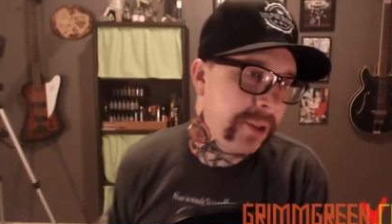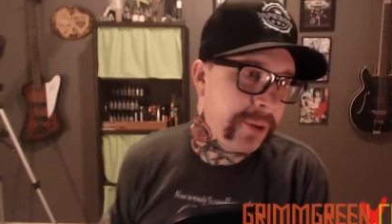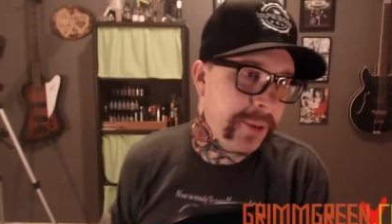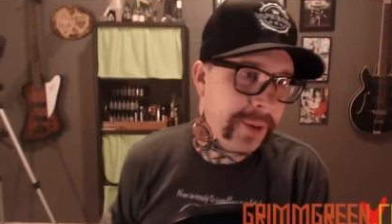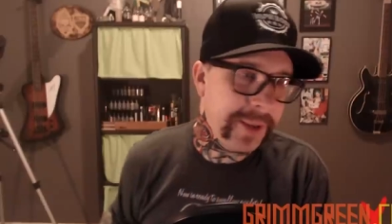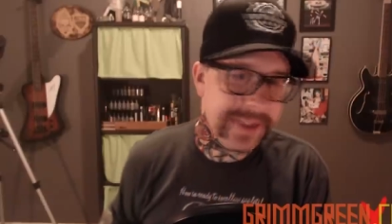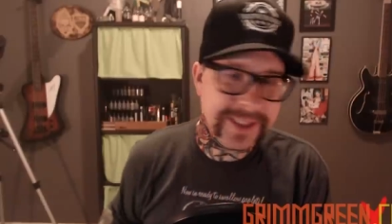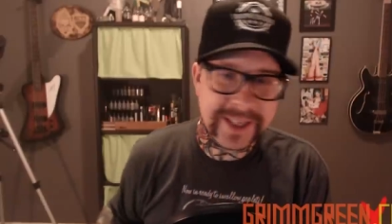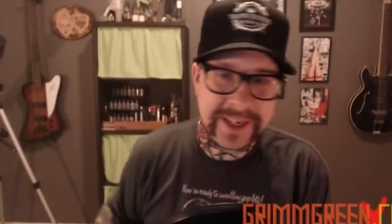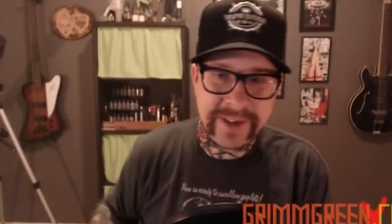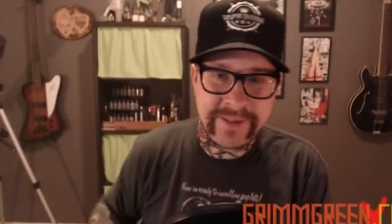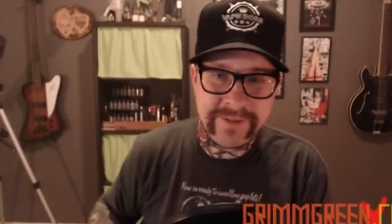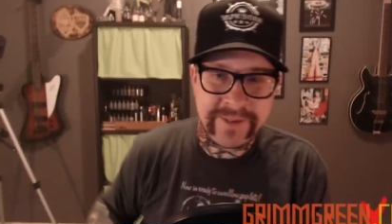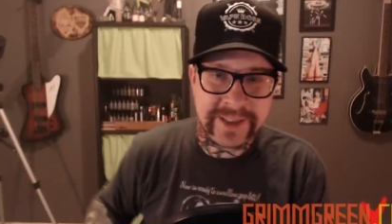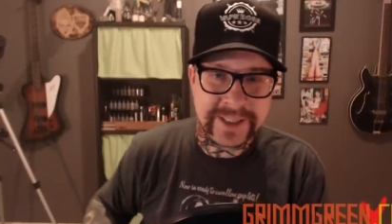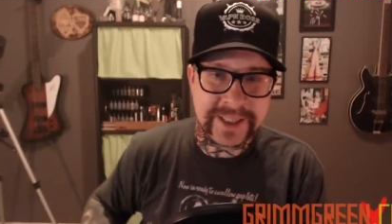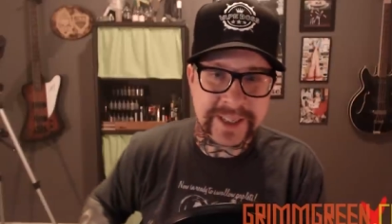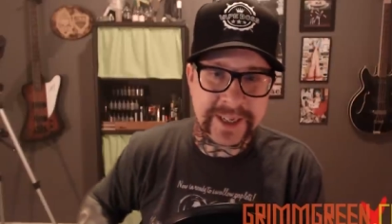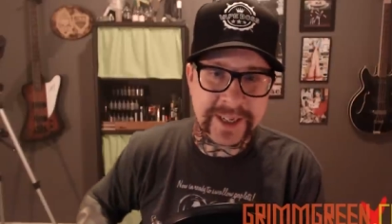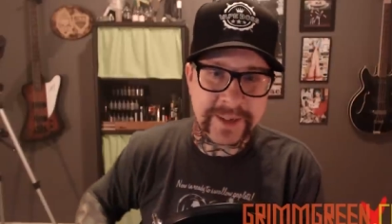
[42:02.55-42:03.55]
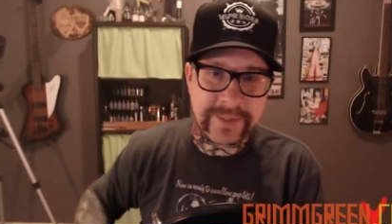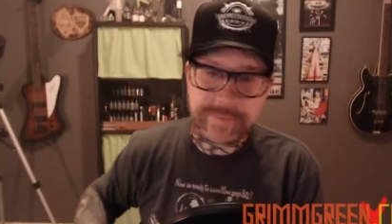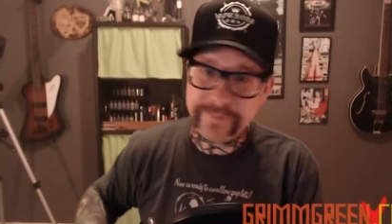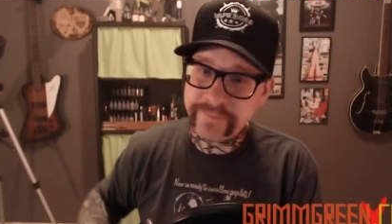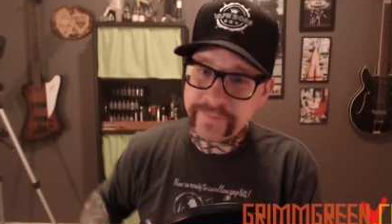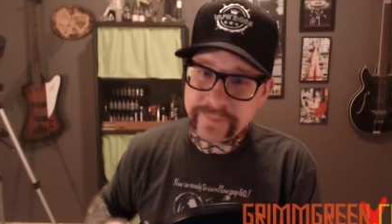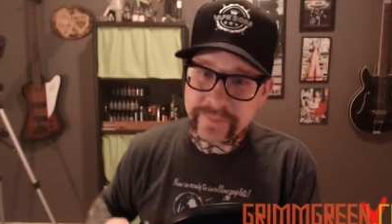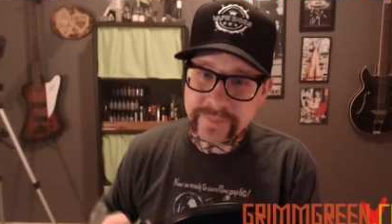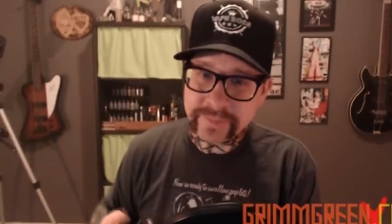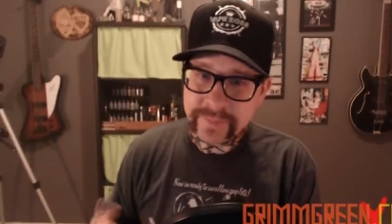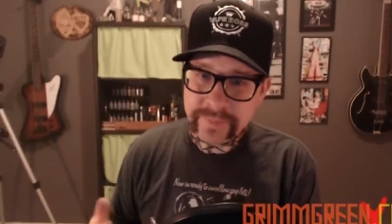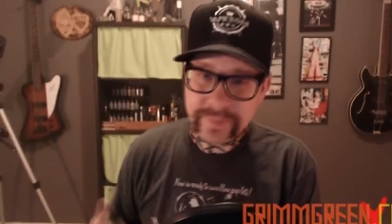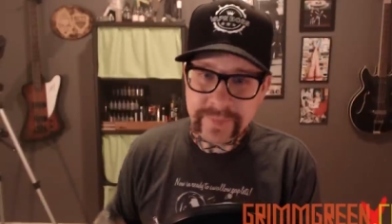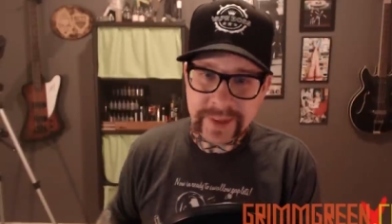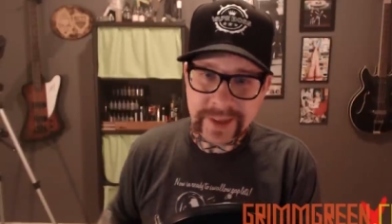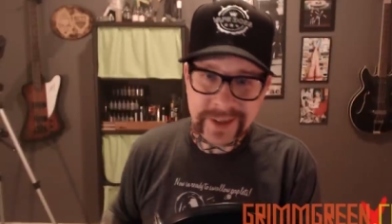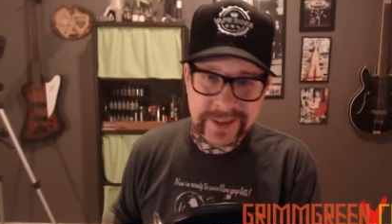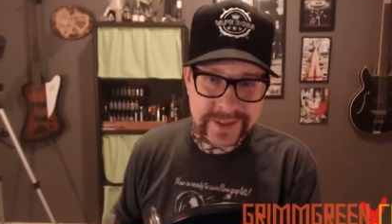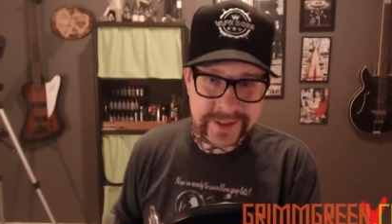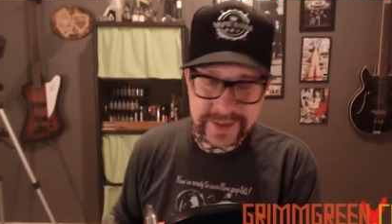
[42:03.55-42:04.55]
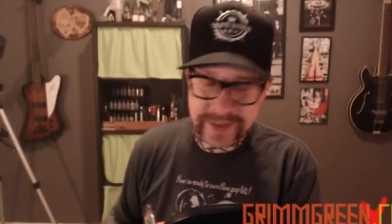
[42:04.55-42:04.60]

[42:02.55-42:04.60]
the ones that invented it. So